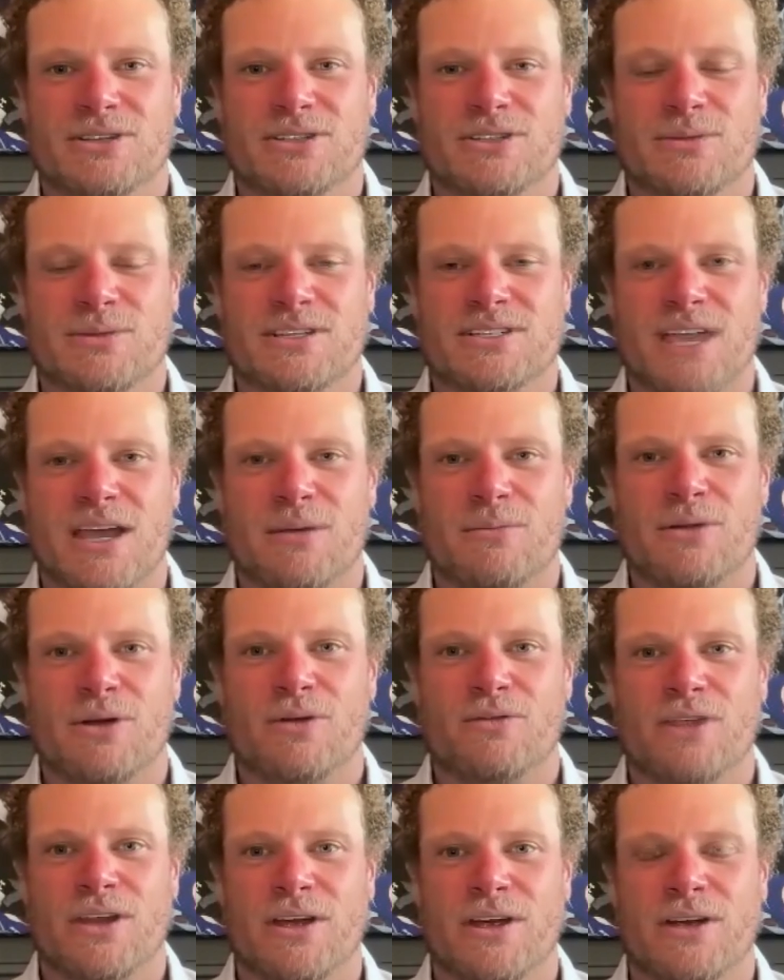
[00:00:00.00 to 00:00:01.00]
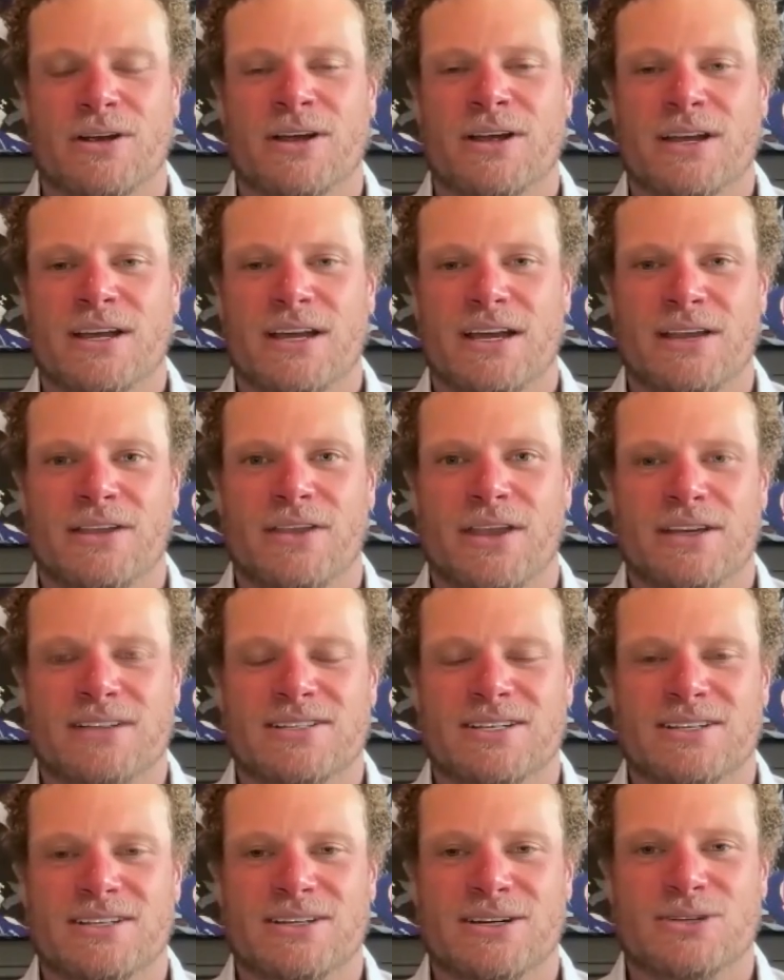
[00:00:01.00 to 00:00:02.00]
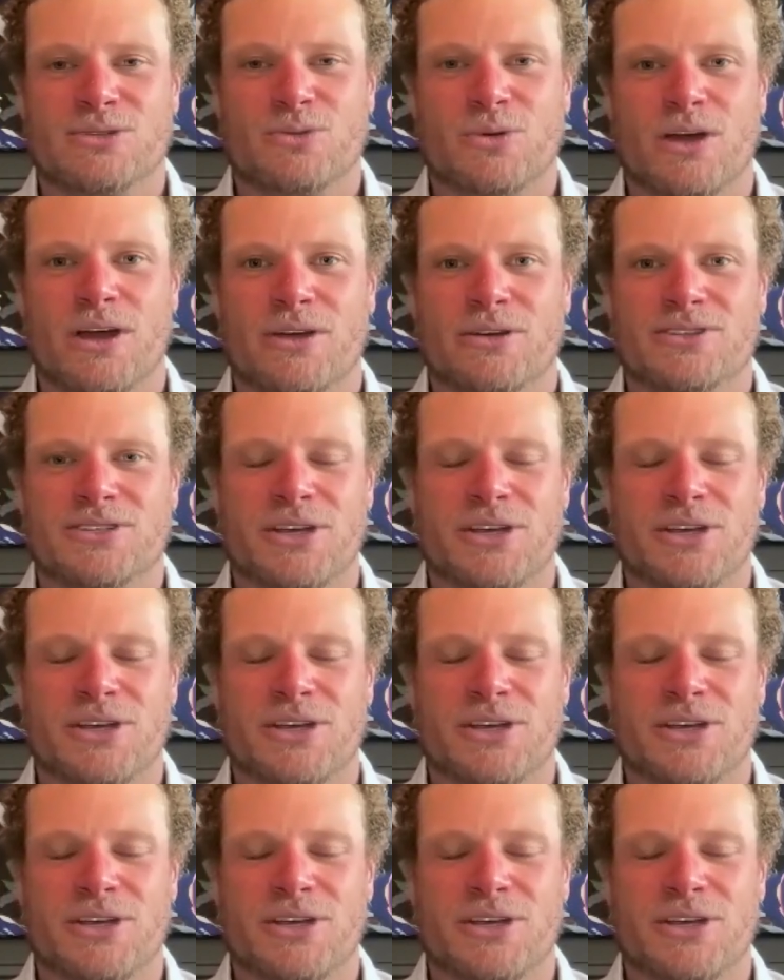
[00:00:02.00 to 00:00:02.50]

some excitement over there in Lexington as well.